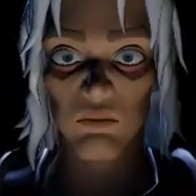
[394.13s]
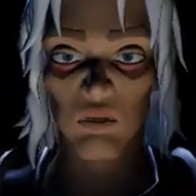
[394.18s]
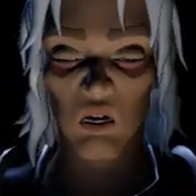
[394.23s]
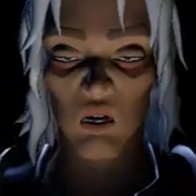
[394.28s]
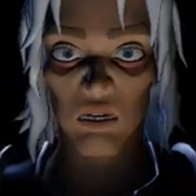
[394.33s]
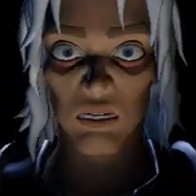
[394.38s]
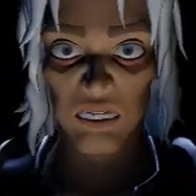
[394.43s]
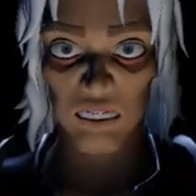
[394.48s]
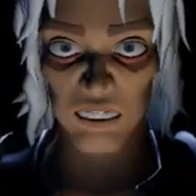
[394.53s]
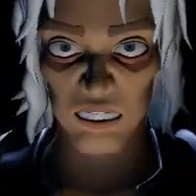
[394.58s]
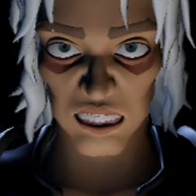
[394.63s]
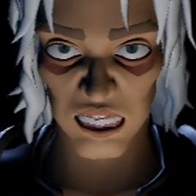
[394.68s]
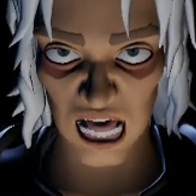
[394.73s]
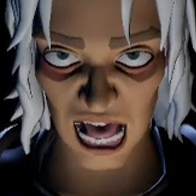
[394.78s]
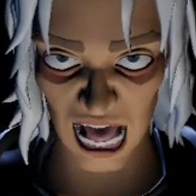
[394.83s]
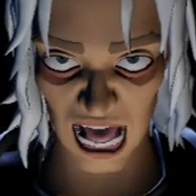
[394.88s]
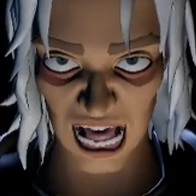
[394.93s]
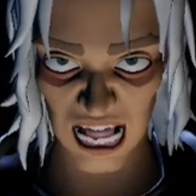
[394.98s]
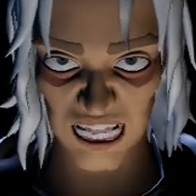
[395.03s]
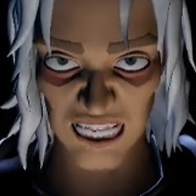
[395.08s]
Because it's
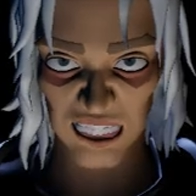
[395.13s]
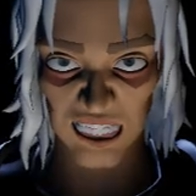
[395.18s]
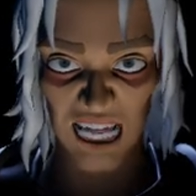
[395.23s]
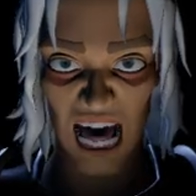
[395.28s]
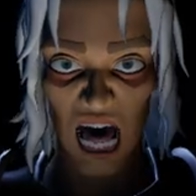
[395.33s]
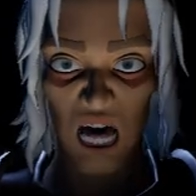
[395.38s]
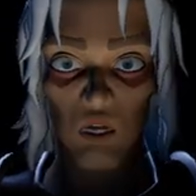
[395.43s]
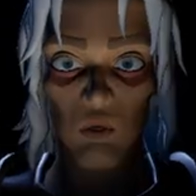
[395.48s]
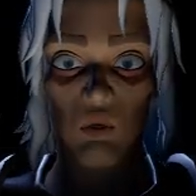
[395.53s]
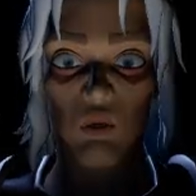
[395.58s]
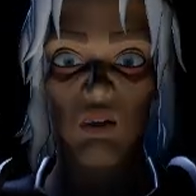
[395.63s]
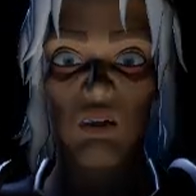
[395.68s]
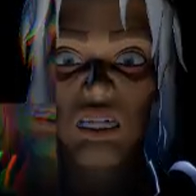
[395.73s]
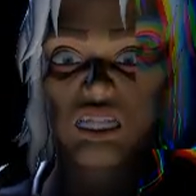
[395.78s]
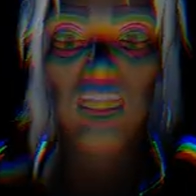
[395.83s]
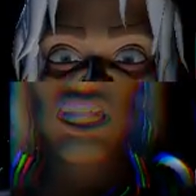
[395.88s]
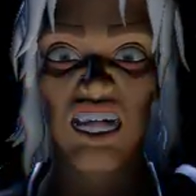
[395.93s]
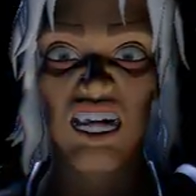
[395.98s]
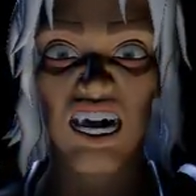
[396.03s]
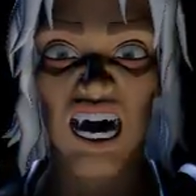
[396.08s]
dark, Darren.
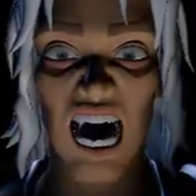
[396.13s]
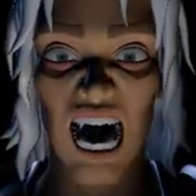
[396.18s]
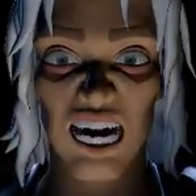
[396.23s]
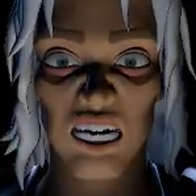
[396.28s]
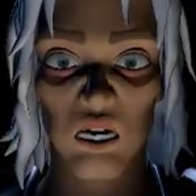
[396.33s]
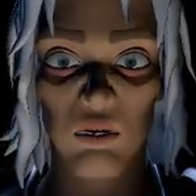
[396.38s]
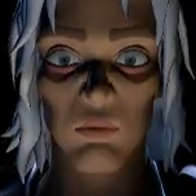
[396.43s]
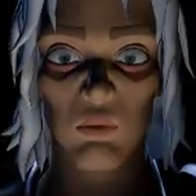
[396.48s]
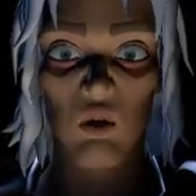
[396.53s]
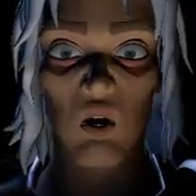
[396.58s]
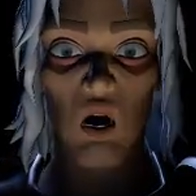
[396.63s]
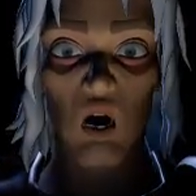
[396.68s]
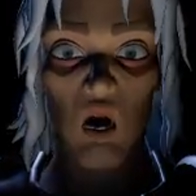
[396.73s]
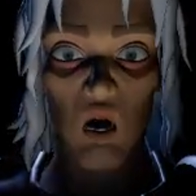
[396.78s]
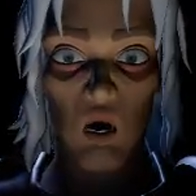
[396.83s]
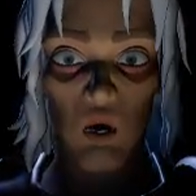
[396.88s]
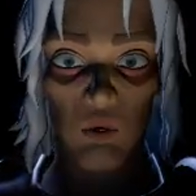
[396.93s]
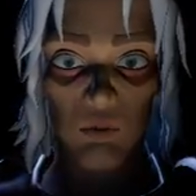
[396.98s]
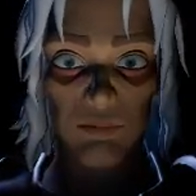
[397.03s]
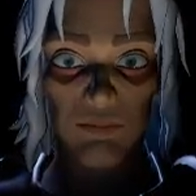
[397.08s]
And a
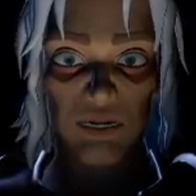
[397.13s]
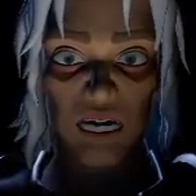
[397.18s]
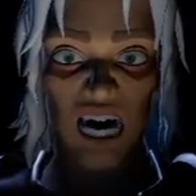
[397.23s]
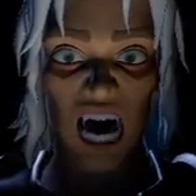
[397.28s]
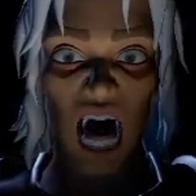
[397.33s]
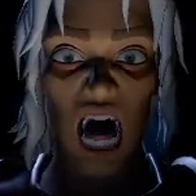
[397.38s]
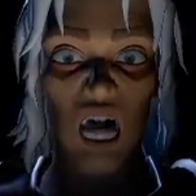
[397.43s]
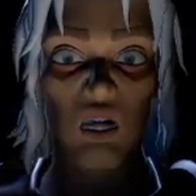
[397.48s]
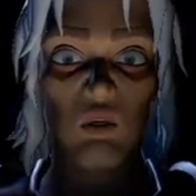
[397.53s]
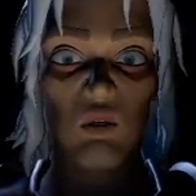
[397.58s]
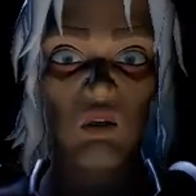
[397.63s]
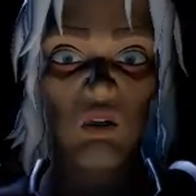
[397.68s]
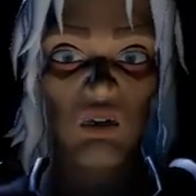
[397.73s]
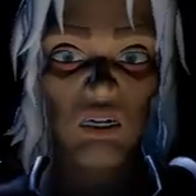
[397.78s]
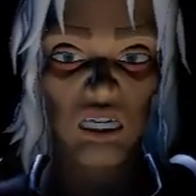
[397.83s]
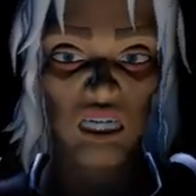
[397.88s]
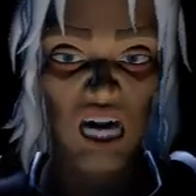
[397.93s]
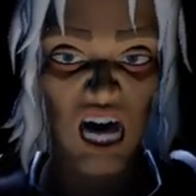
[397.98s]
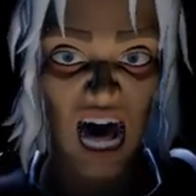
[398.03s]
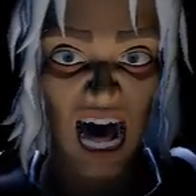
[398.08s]
room, Darren.
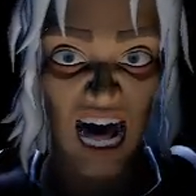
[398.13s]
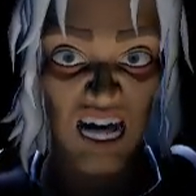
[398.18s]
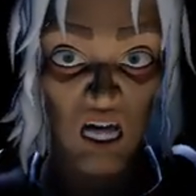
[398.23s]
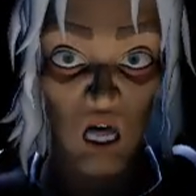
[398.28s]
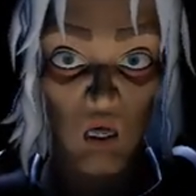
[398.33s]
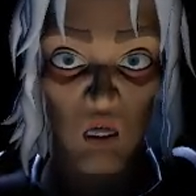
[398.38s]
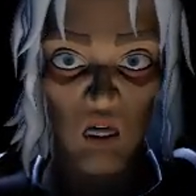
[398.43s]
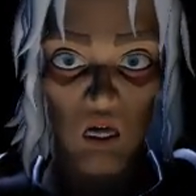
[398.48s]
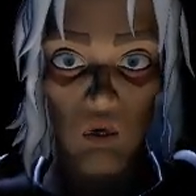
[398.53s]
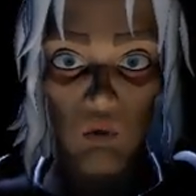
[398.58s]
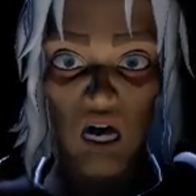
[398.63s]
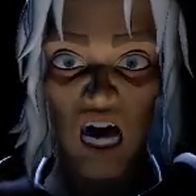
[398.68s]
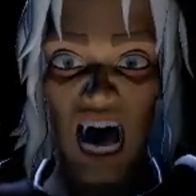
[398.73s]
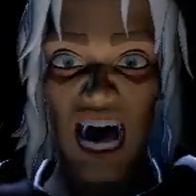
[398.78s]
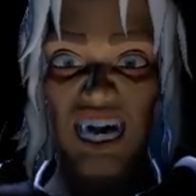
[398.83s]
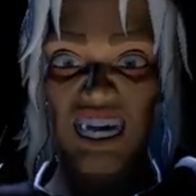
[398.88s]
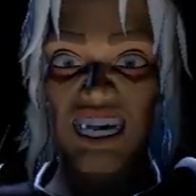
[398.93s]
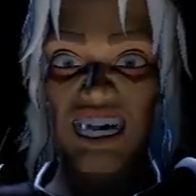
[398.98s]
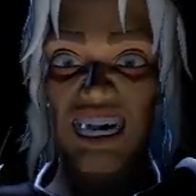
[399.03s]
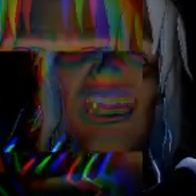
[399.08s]
And you're
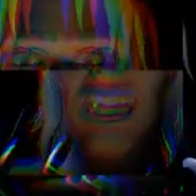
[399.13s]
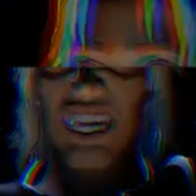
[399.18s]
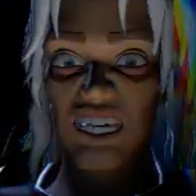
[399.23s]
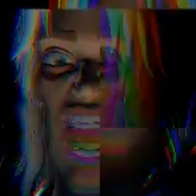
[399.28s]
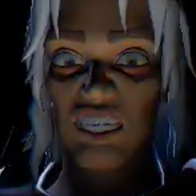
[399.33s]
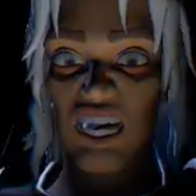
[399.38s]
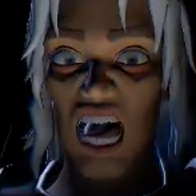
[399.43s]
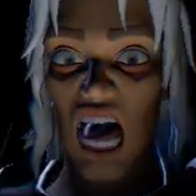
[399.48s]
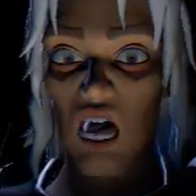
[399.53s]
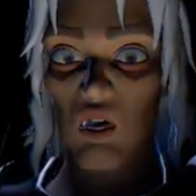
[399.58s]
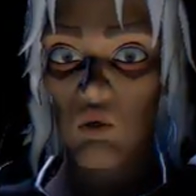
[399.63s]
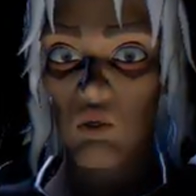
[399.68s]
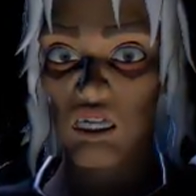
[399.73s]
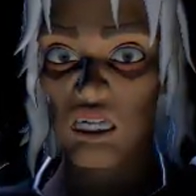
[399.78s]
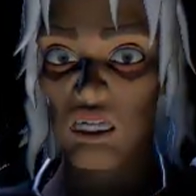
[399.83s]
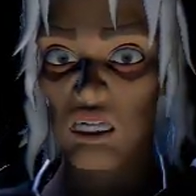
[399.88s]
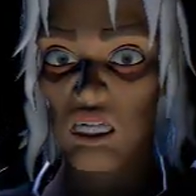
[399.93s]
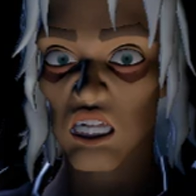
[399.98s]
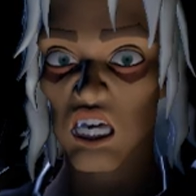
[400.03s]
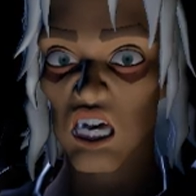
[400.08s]
awake in it,
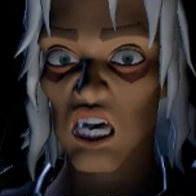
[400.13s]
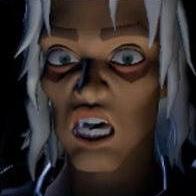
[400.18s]
Darren.